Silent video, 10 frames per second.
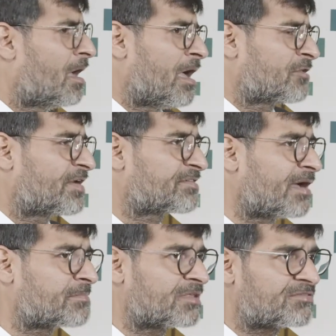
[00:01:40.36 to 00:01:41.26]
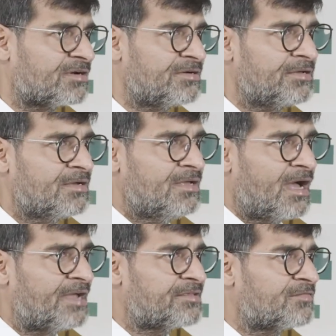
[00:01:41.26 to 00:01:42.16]
As far as I'm concerned,
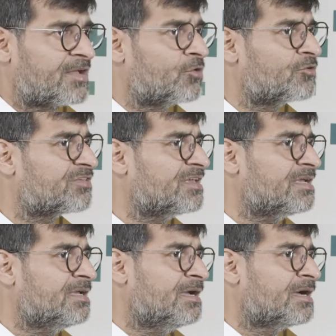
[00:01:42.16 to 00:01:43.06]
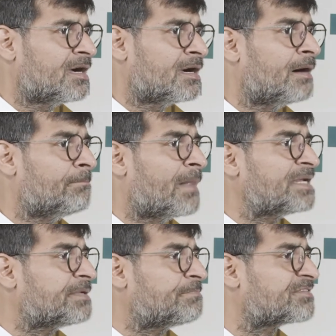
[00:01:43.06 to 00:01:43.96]
I think we are going to see a
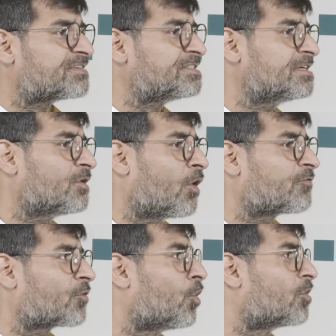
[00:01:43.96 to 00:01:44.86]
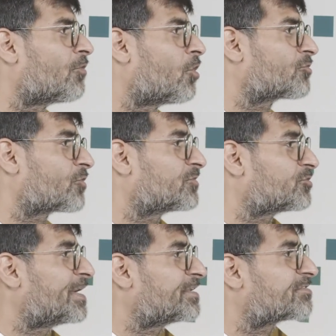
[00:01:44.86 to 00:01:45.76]
multiplicity of cold wars of the
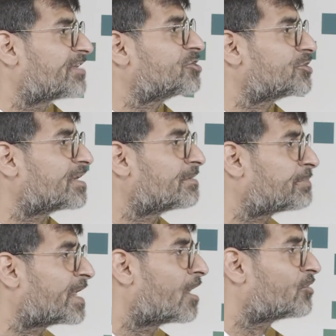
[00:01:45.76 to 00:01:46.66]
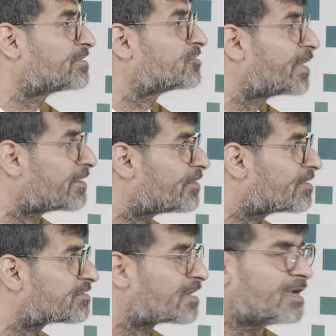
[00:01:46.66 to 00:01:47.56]
20th century play out in the 21st.